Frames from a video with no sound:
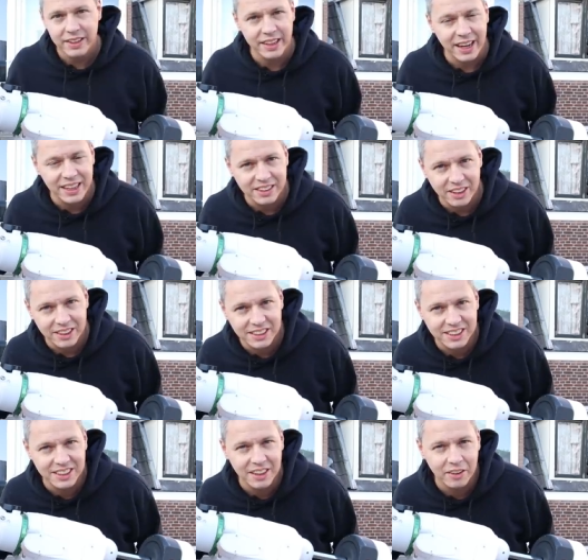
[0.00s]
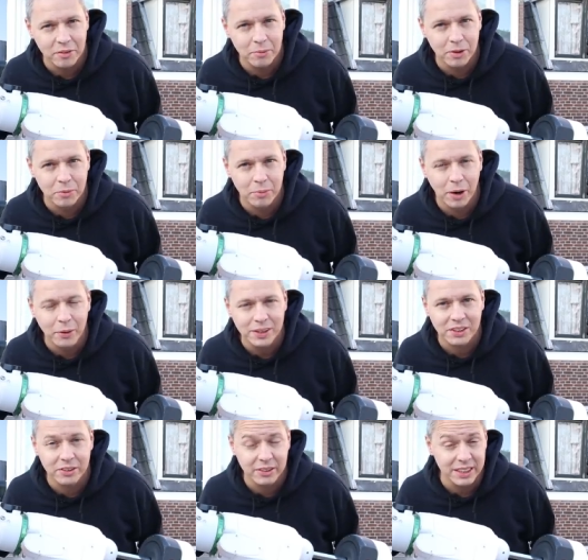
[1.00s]
The ASI 1600 Mono Pro
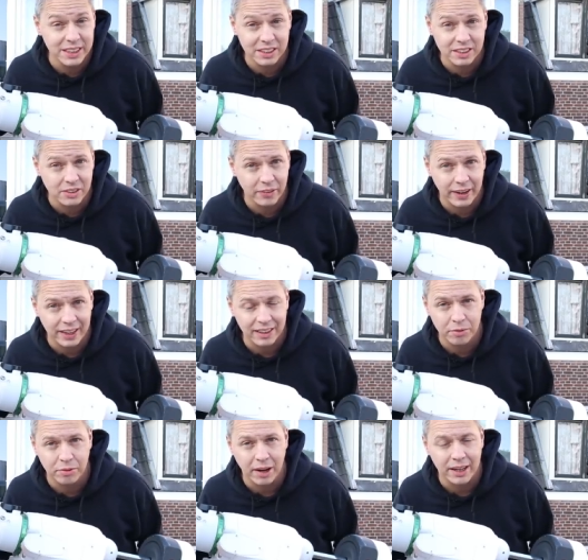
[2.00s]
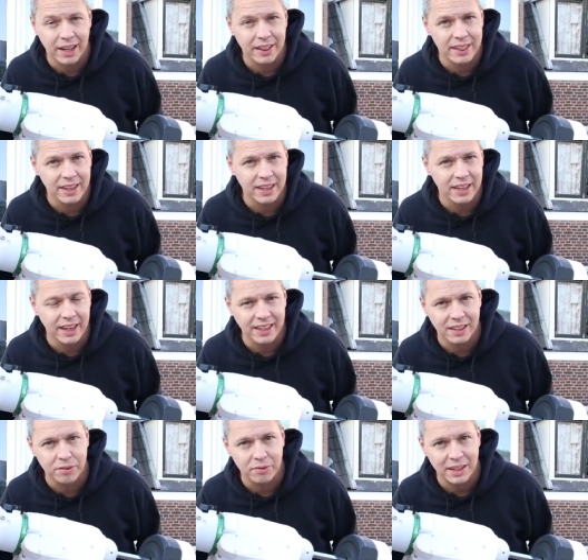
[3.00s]
is currently just connected via the
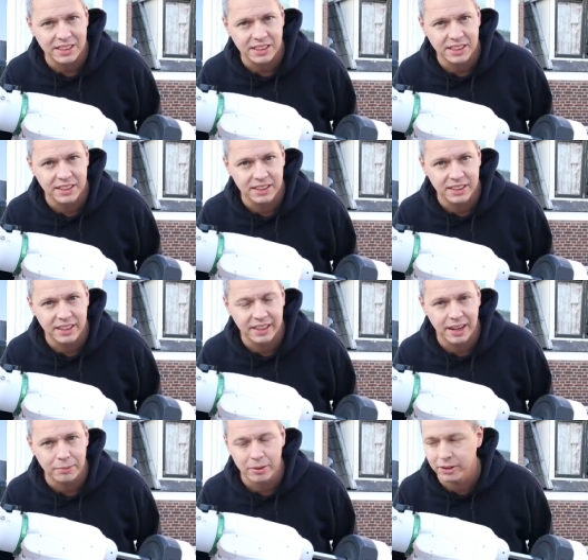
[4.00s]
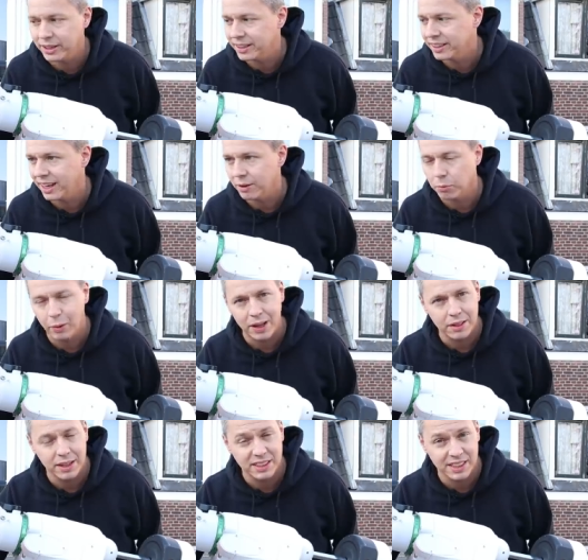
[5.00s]
native SCT adapter that came
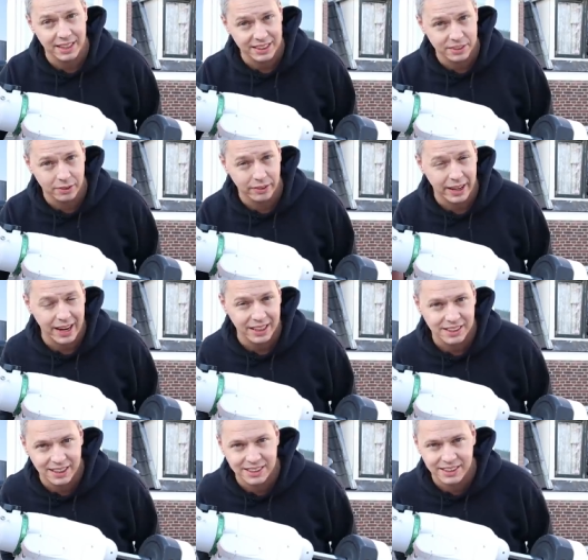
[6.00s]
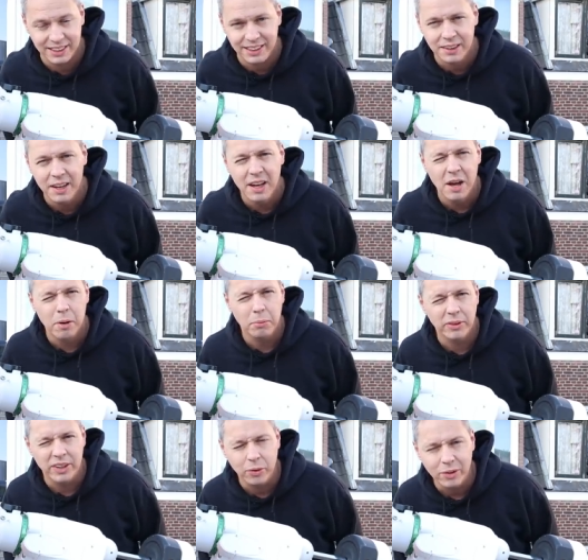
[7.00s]
with the Celestron Edge HD.
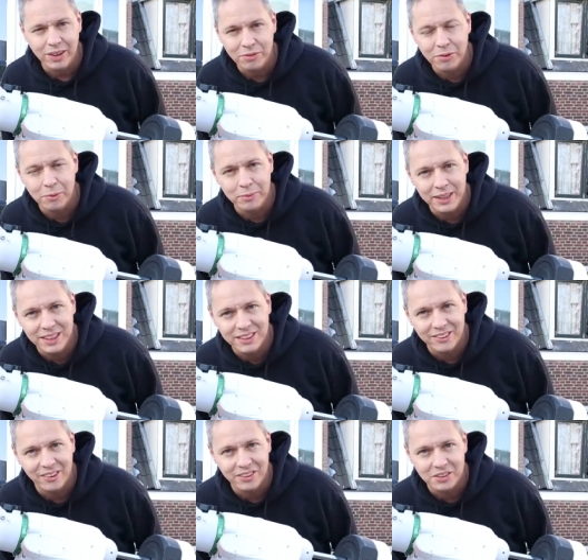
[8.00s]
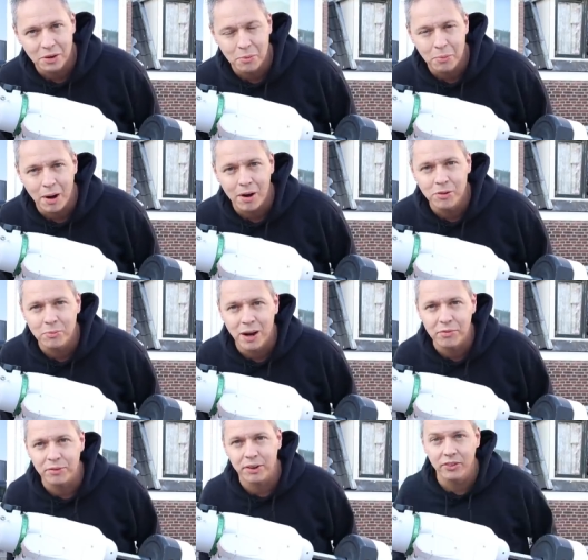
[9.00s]
But in order for me to also mount
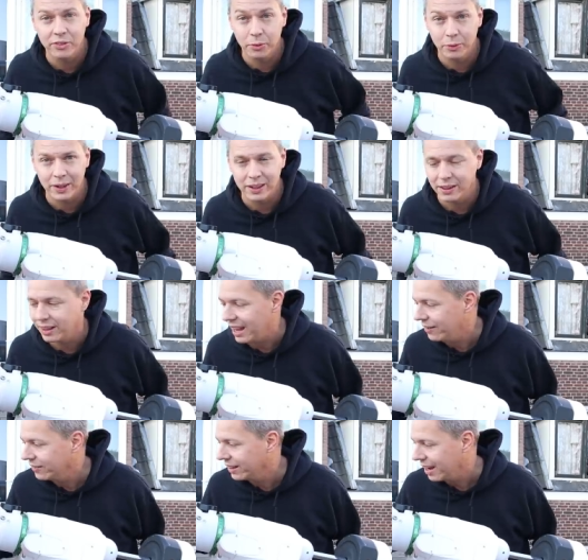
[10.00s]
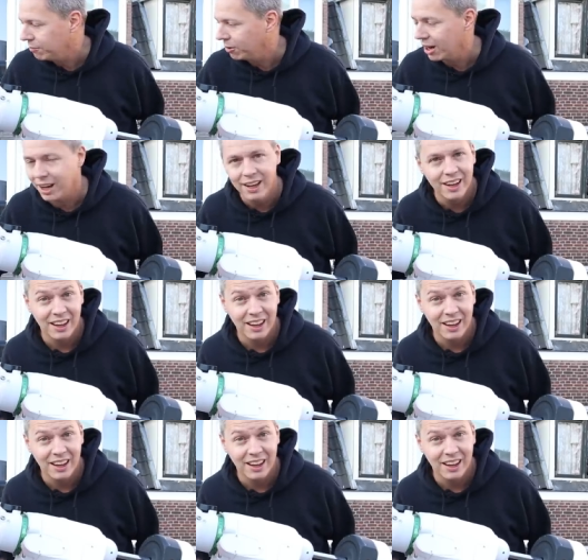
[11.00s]
my filter wheel and the camera,